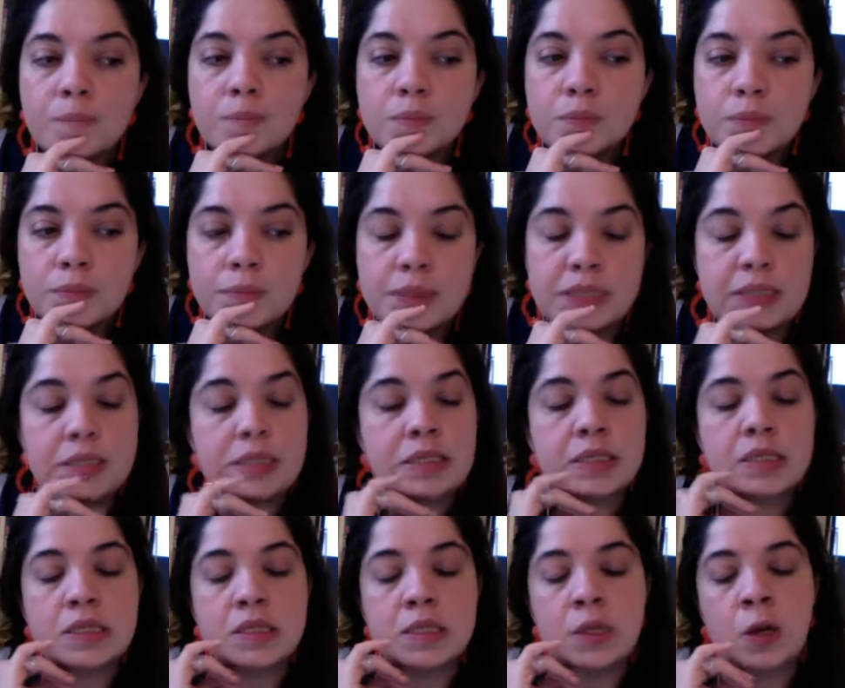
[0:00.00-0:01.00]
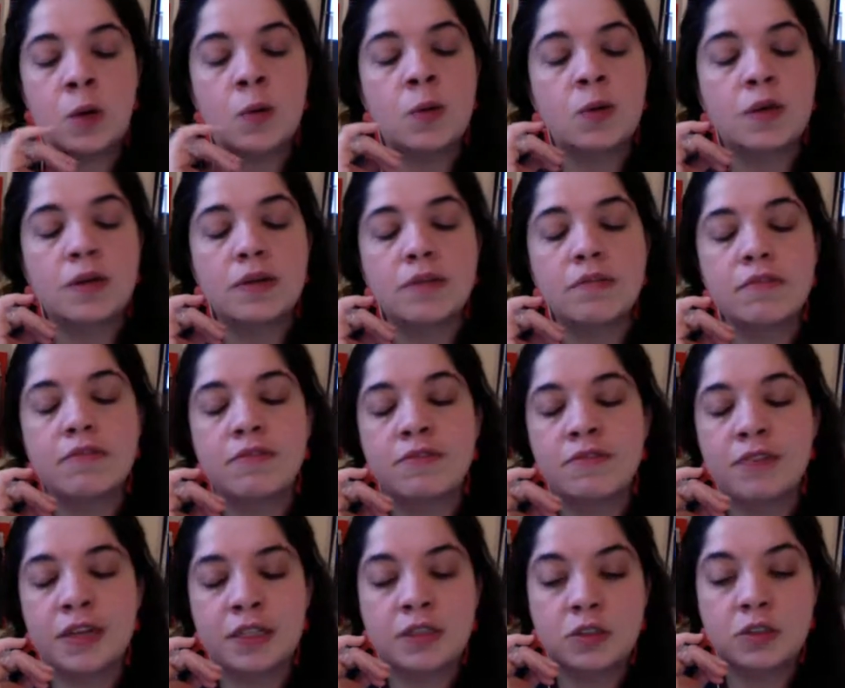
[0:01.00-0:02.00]
But it's so
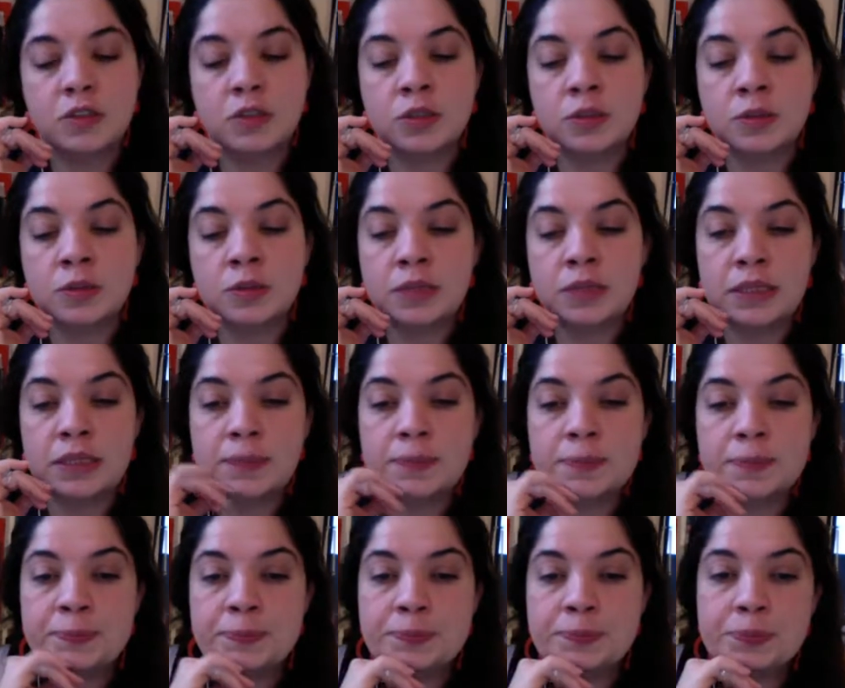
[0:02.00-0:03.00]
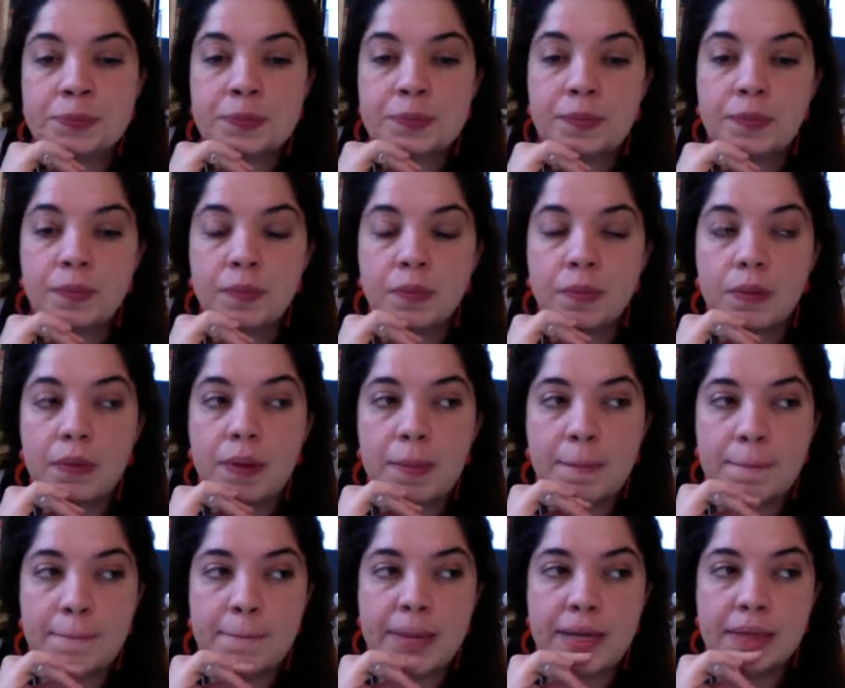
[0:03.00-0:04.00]
fun to do that I
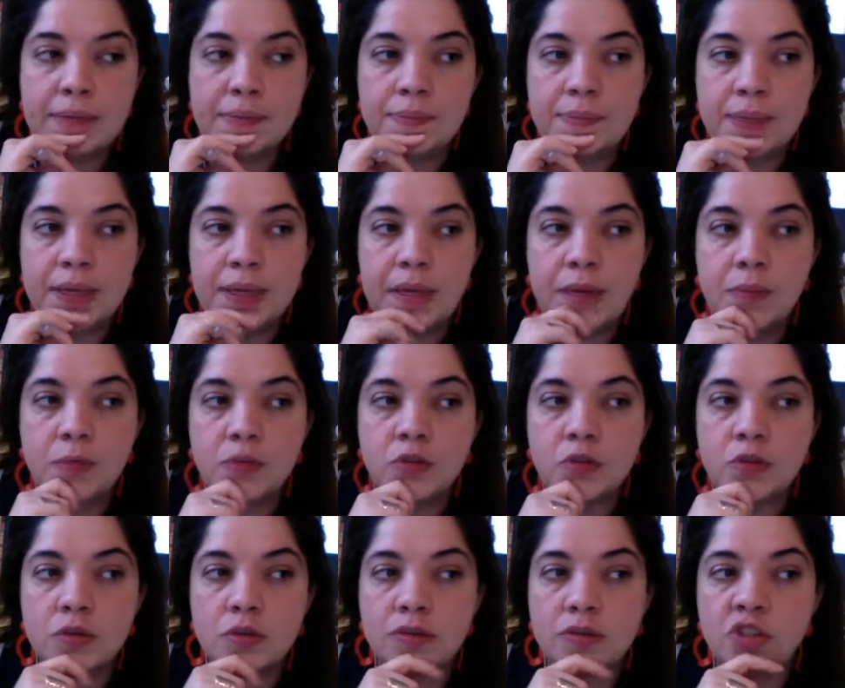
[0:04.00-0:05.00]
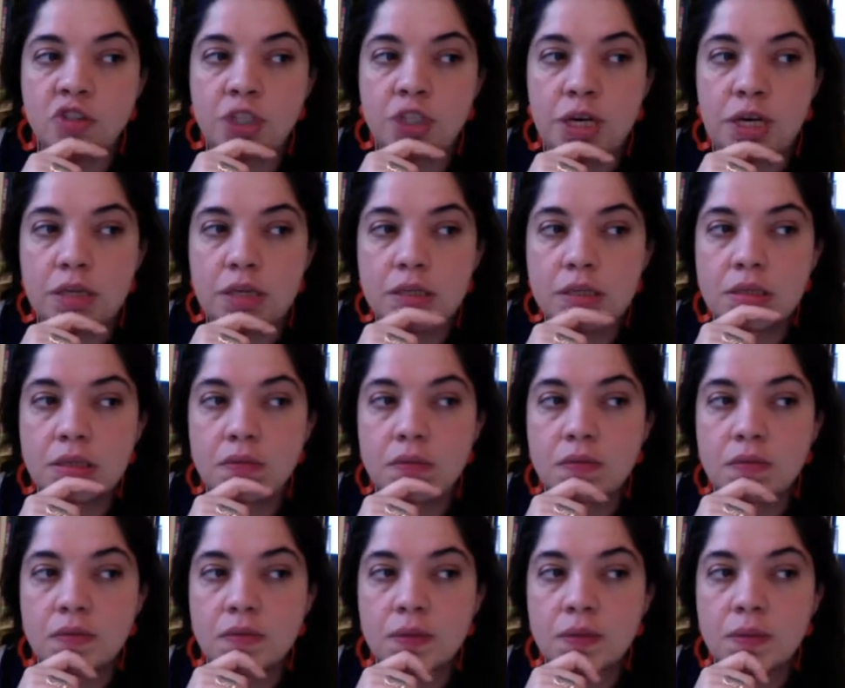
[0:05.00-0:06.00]
might be able to share something.
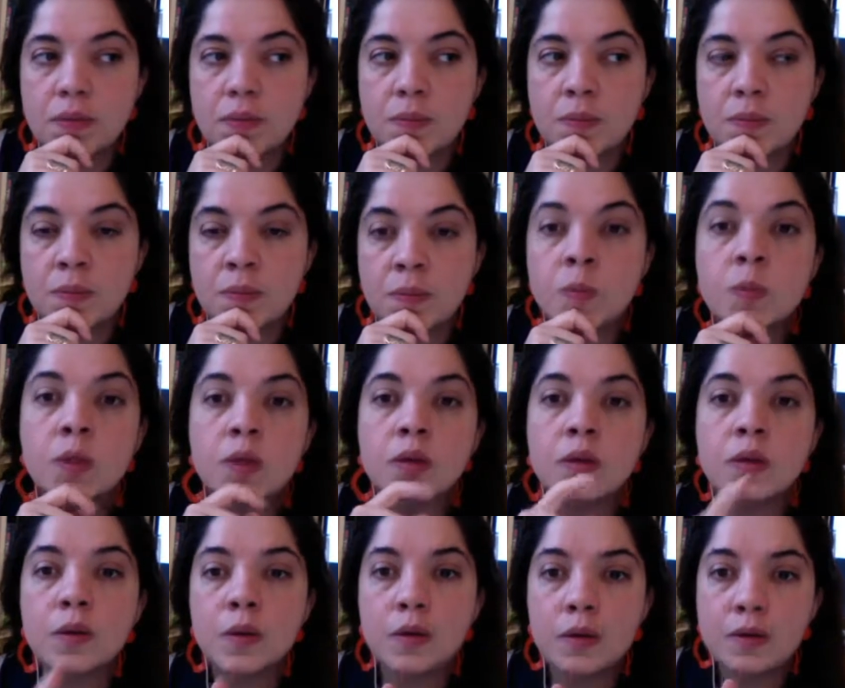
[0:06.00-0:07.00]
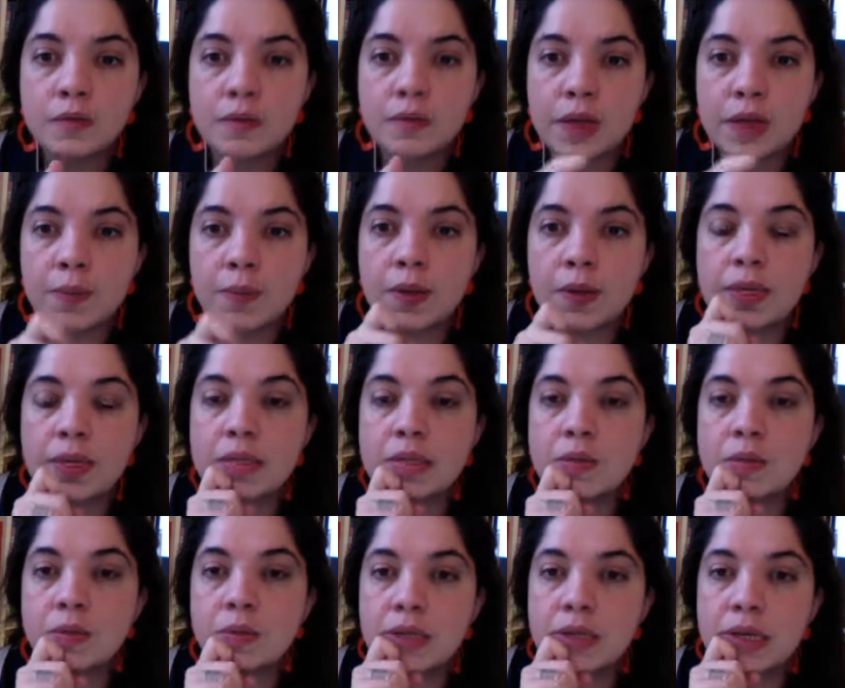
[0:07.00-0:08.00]
Think about that
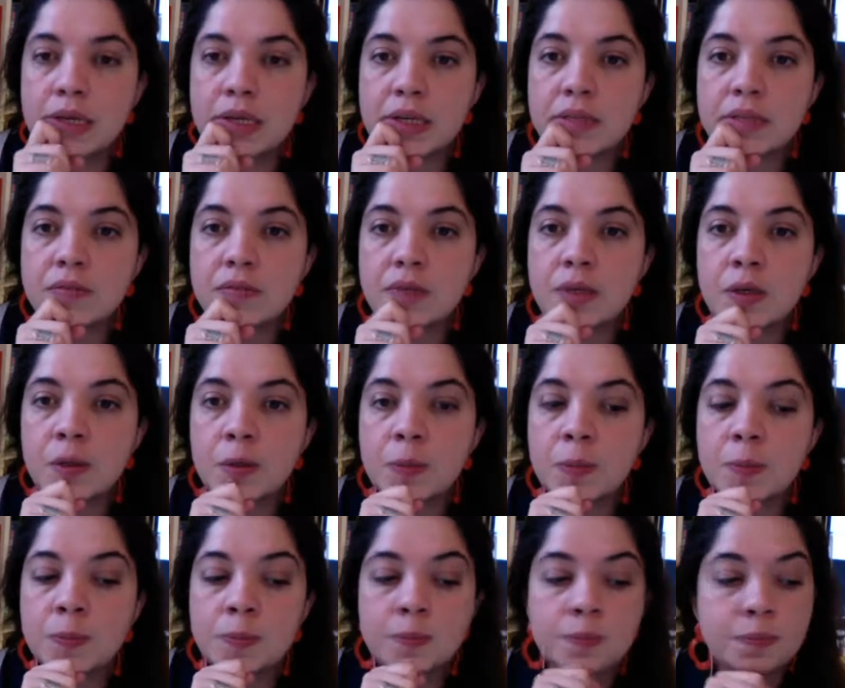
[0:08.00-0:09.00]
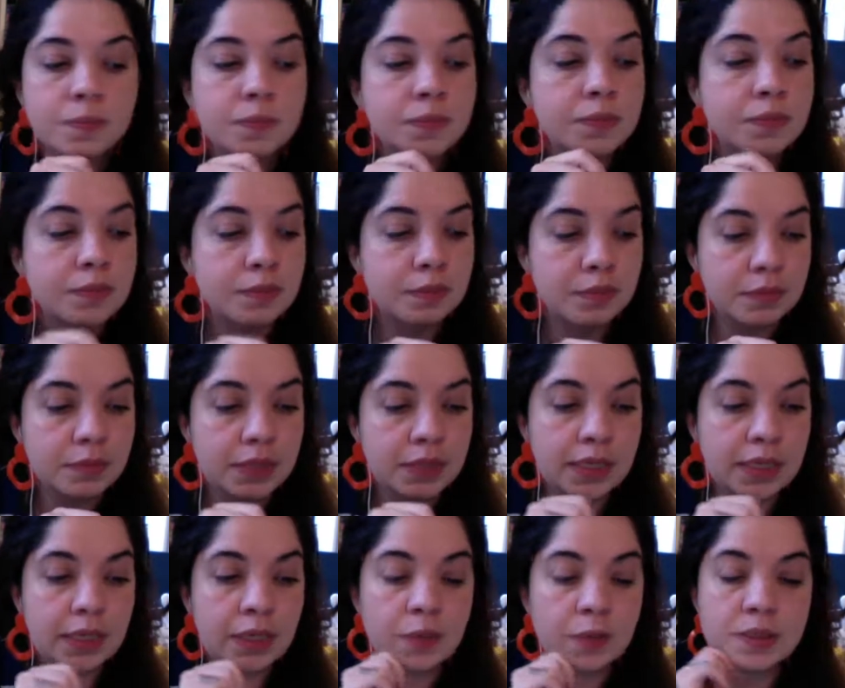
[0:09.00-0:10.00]
for the next video.
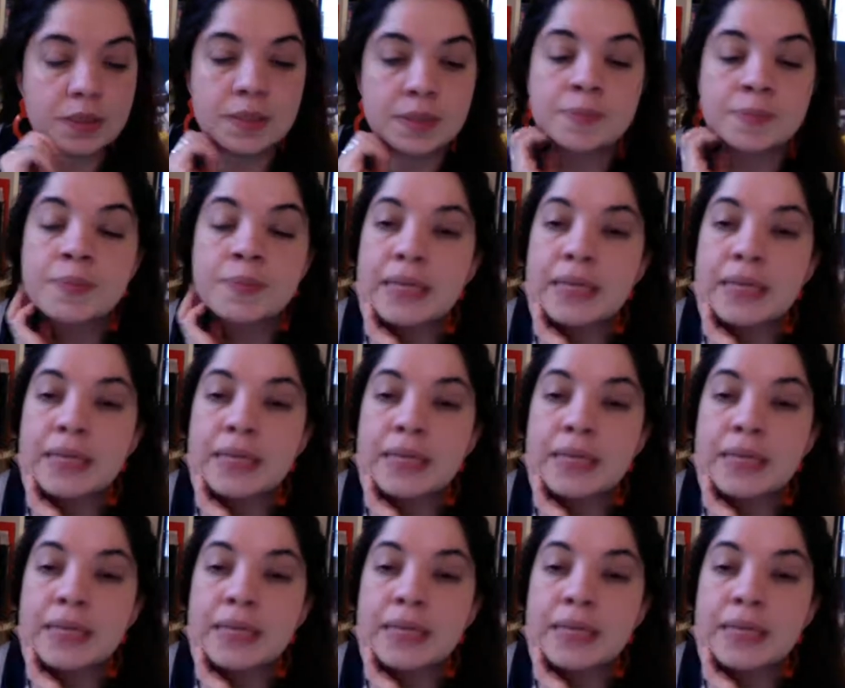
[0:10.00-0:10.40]
Take notes.